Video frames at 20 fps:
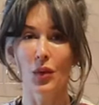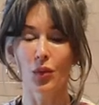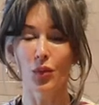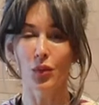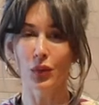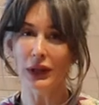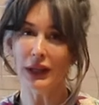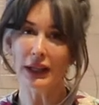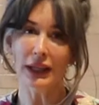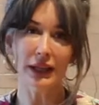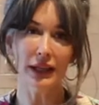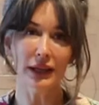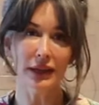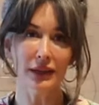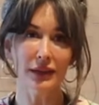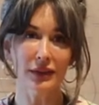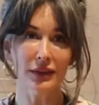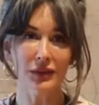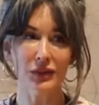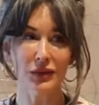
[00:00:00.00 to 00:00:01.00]

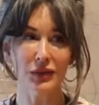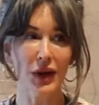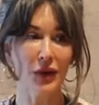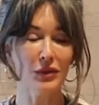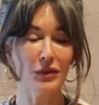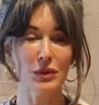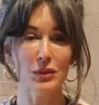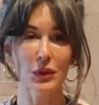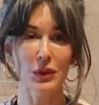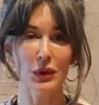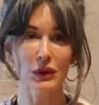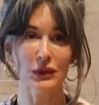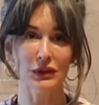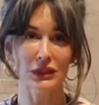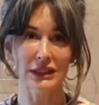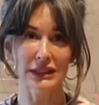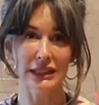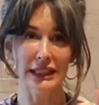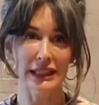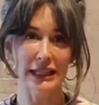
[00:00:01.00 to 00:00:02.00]
Really comfortable
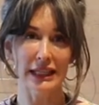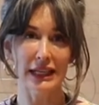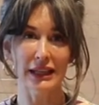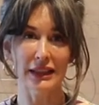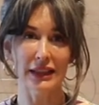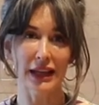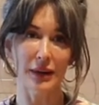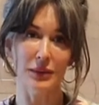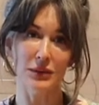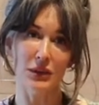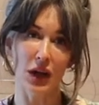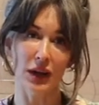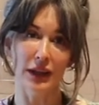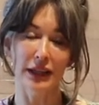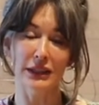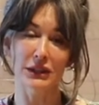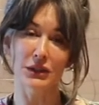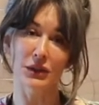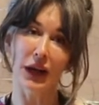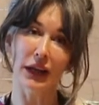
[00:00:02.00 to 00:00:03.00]
just thinking that I'm
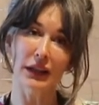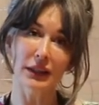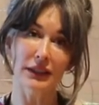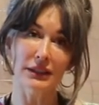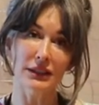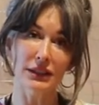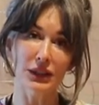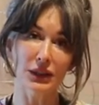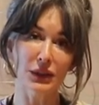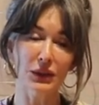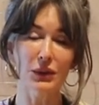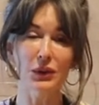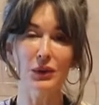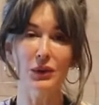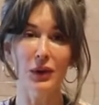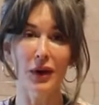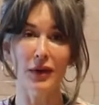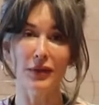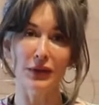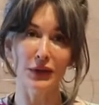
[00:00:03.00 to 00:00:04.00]
talking directly to you,
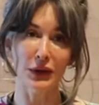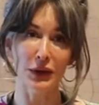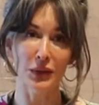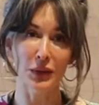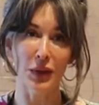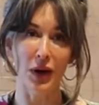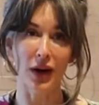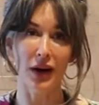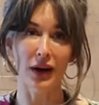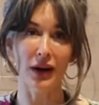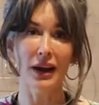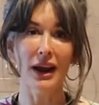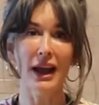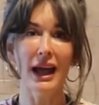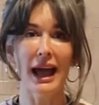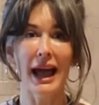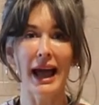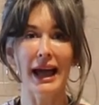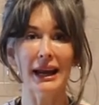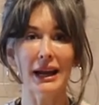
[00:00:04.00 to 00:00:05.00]
whoever you are,
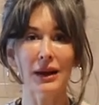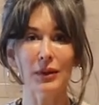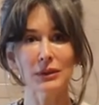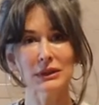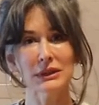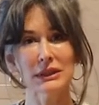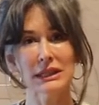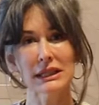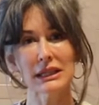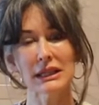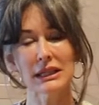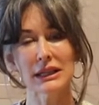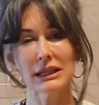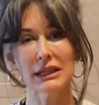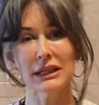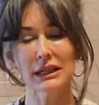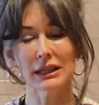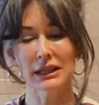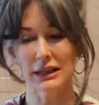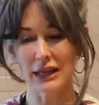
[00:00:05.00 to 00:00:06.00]
and I was
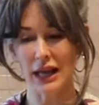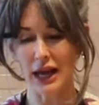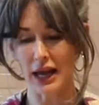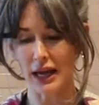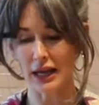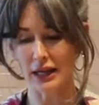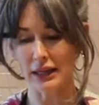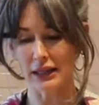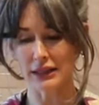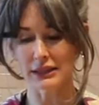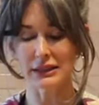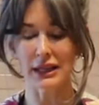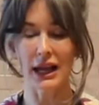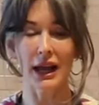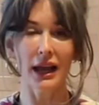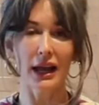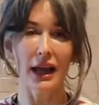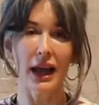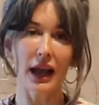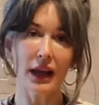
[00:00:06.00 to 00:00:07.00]
thinking that it's
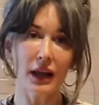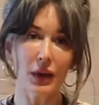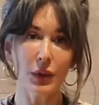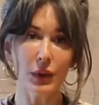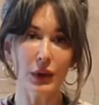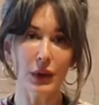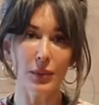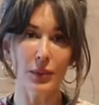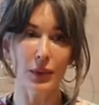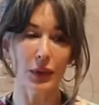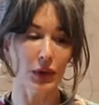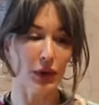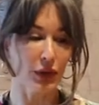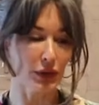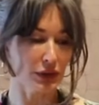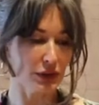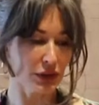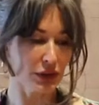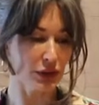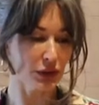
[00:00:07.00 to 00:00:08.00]

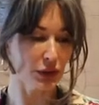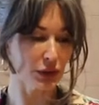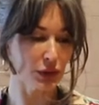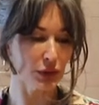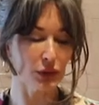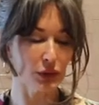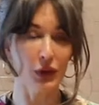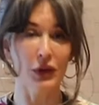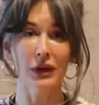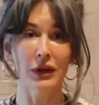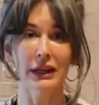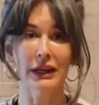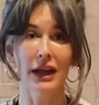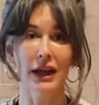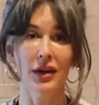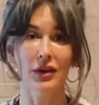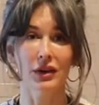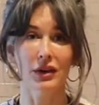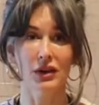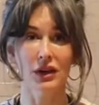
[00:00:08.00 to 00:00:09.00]
equitable to learning
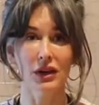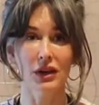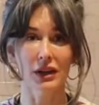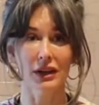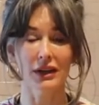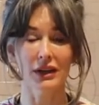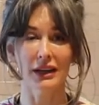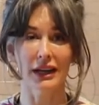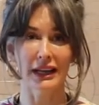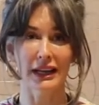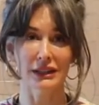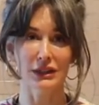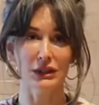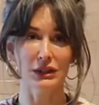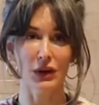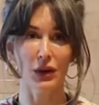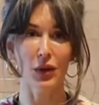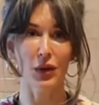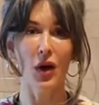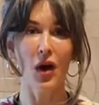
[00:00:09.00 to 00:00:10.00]
how to cook. And
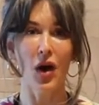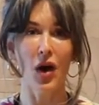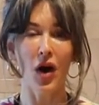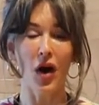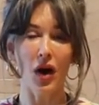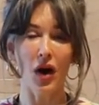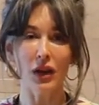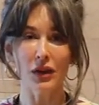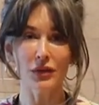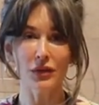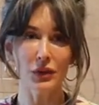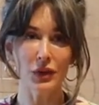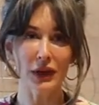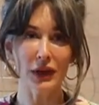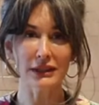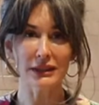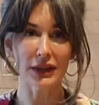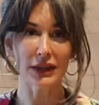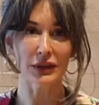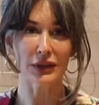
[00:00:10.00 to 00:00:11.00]
so all of you
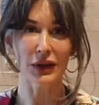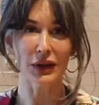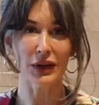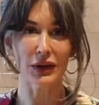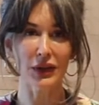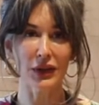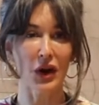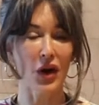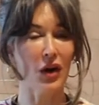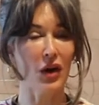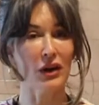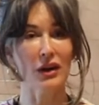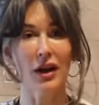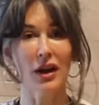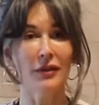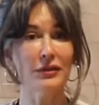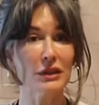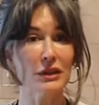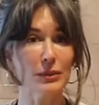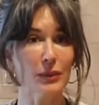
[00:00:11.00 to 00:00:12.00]
guys out there that aren't
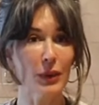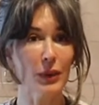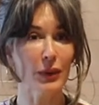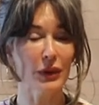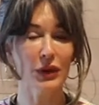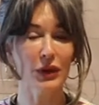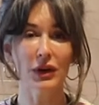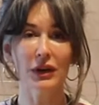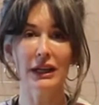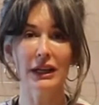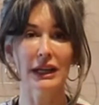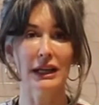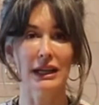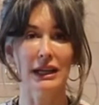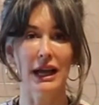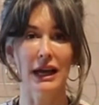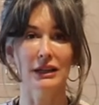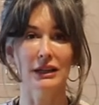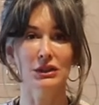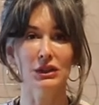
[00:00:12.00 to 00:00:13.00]
comfortable with cooking
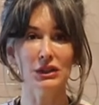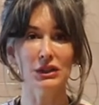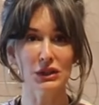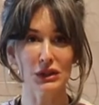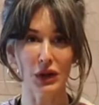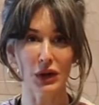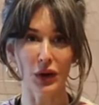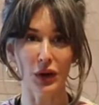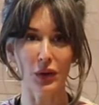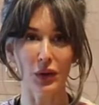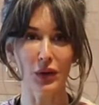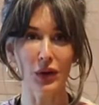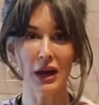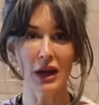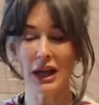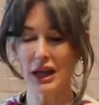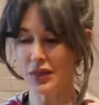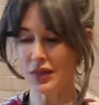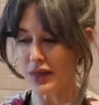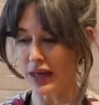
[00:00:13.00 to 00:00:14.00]
yet, just know
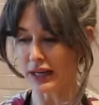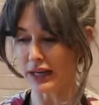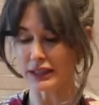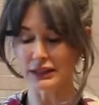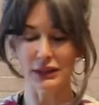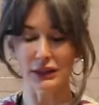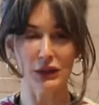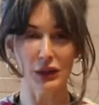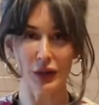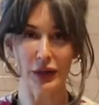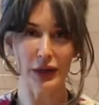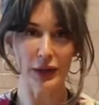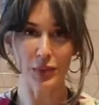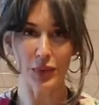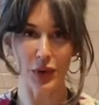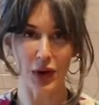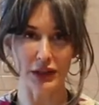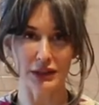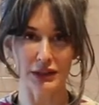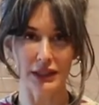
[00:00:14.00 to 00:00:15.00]
that it's a learning
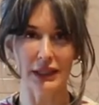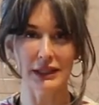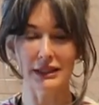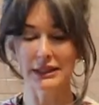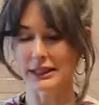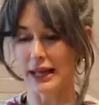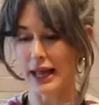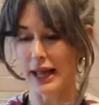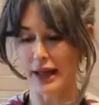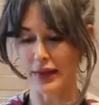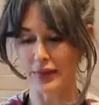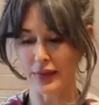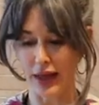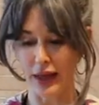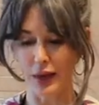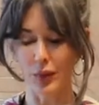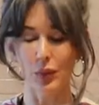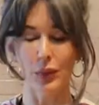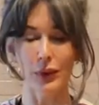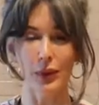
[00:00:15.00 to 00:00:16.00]
process and
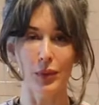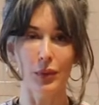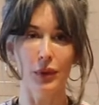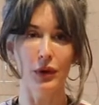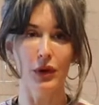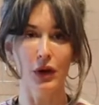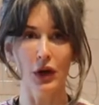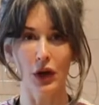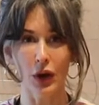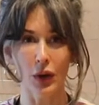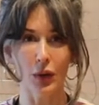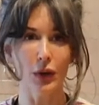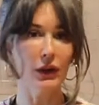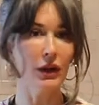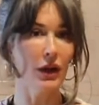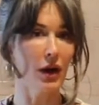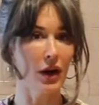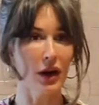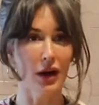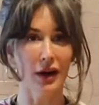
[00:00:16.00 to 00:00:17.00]
that we will go
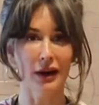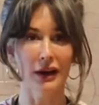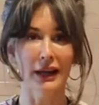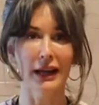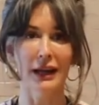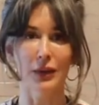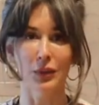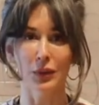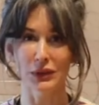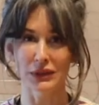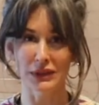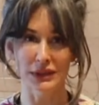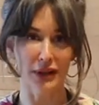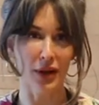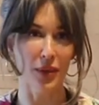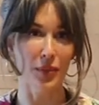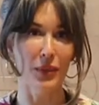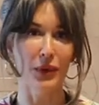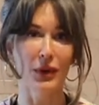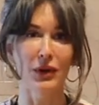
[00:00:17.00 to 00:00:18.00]
along and we'll
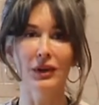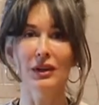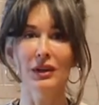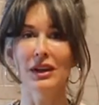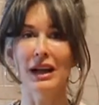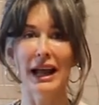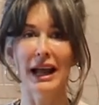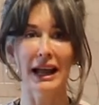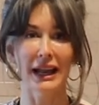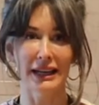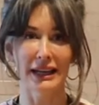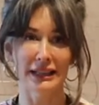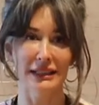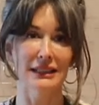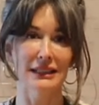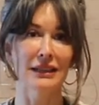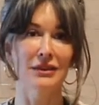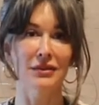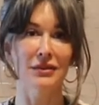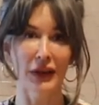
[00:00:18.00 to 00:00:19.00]
stumble,
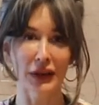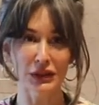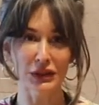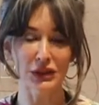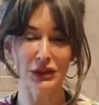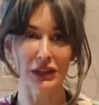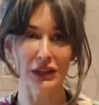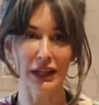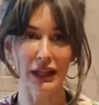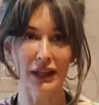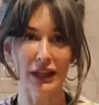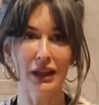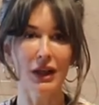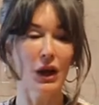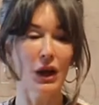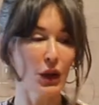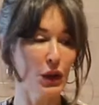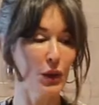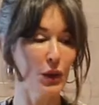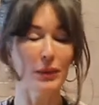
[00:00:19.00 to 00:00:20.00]
and eventually
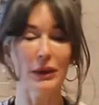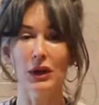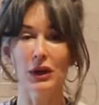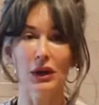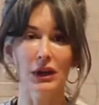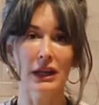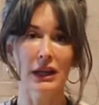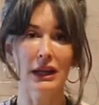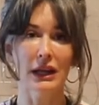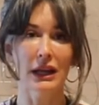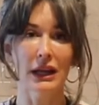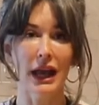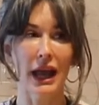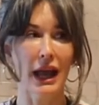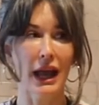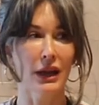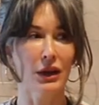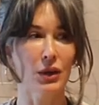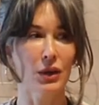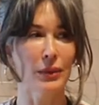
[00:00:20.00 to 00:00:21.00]
you'll be cooking
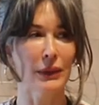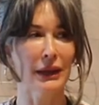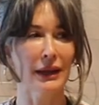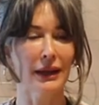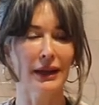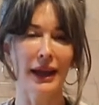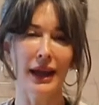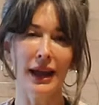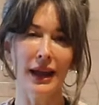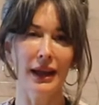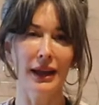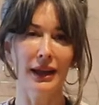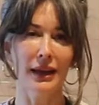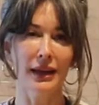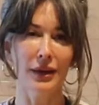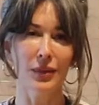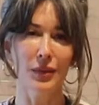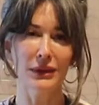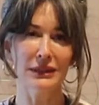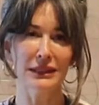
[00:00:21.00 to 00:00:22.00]
and you'll be like, hey,
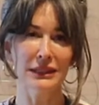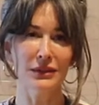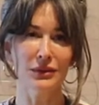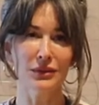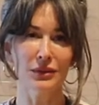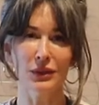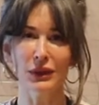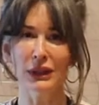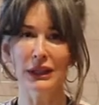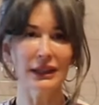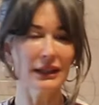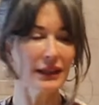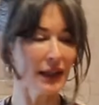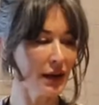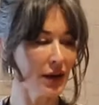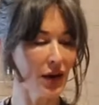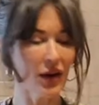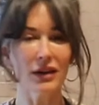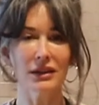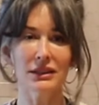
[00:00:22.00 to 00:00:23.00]
it wasn't really
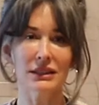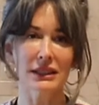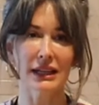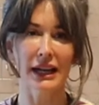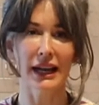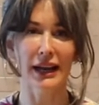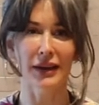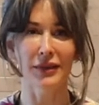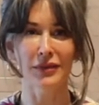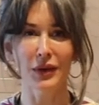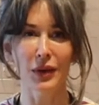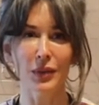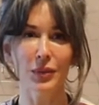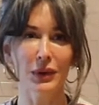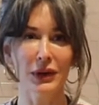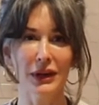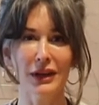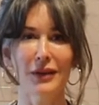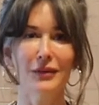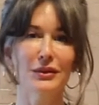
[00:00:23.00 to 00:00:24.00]
that hard today. I felt
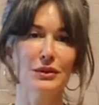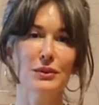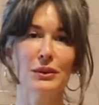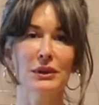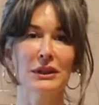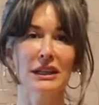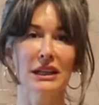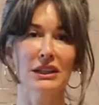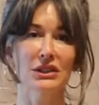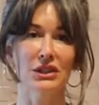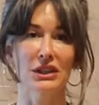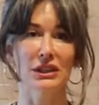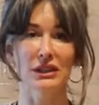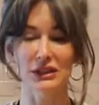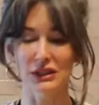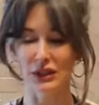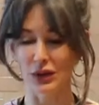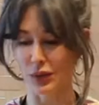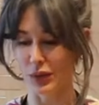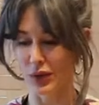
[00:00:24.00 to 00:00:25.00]
pretty comfortable in the kitchen.
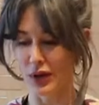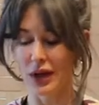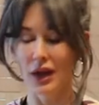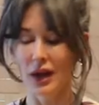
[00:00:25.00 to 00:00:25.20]
So